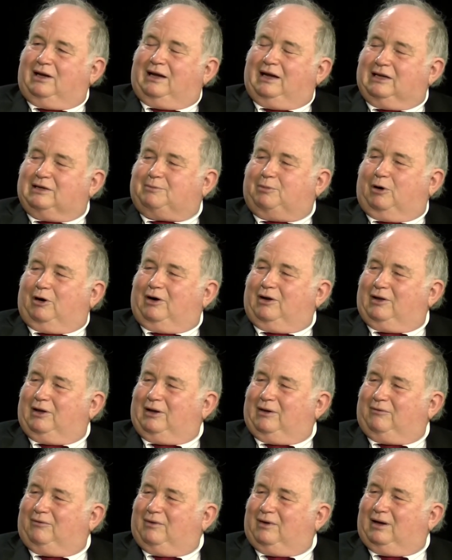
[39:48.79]
as part of
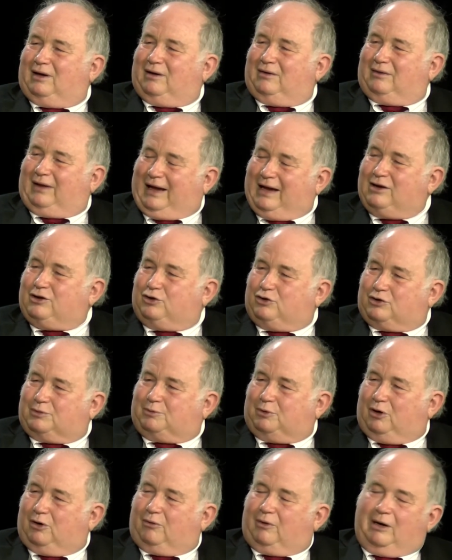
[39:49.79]
the land use
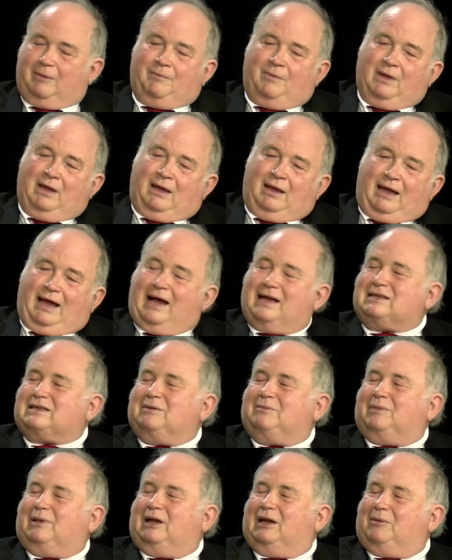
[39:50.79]
program,
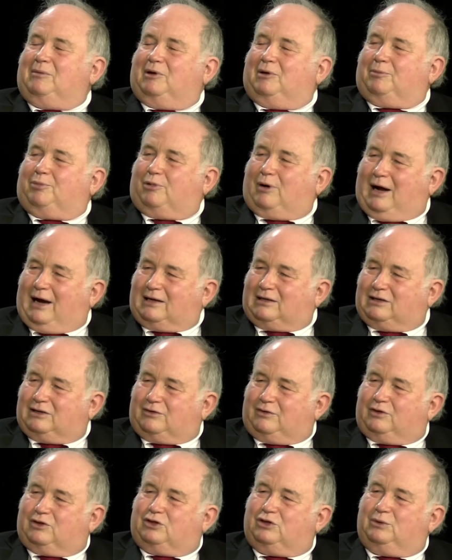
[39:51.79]
hasn't been able to practice
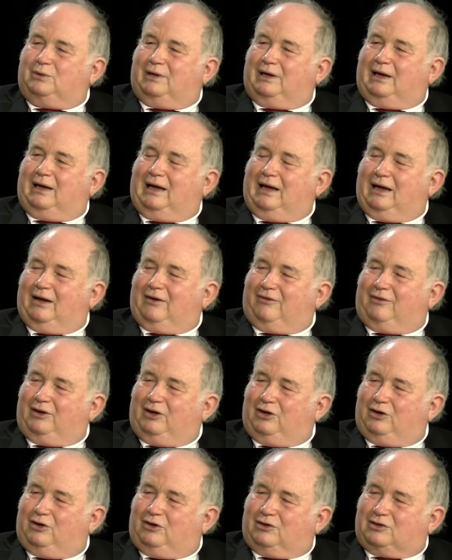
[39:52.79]
for 2.5
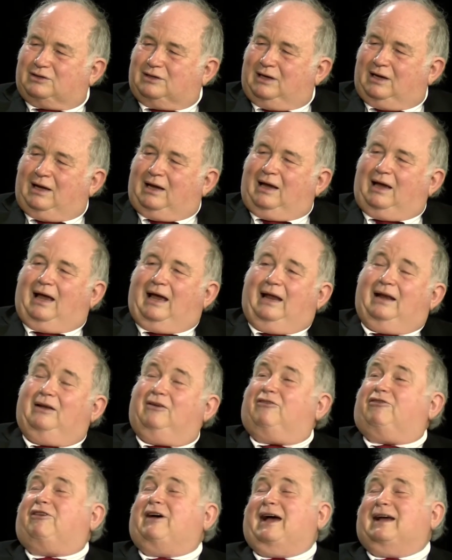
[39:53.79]
years, and in
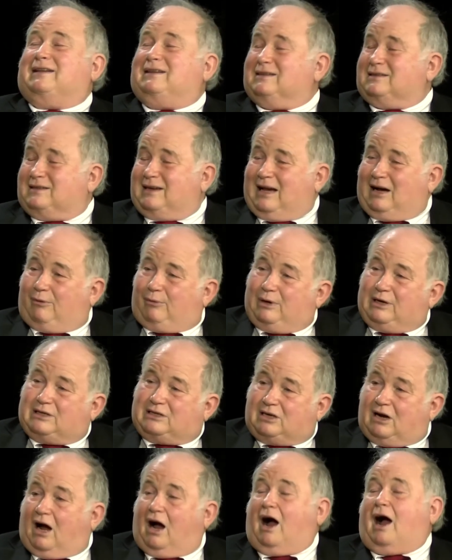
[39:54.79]
fact is now
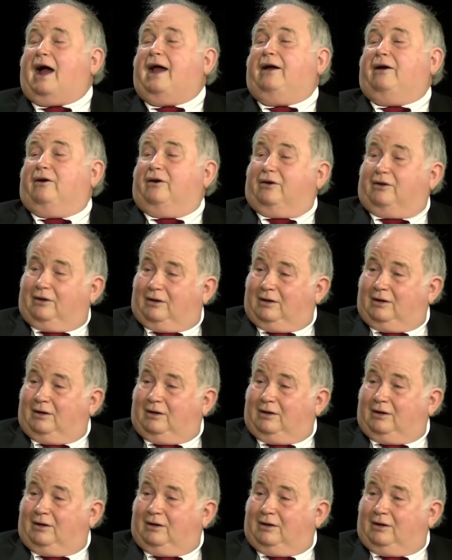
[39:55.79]
retired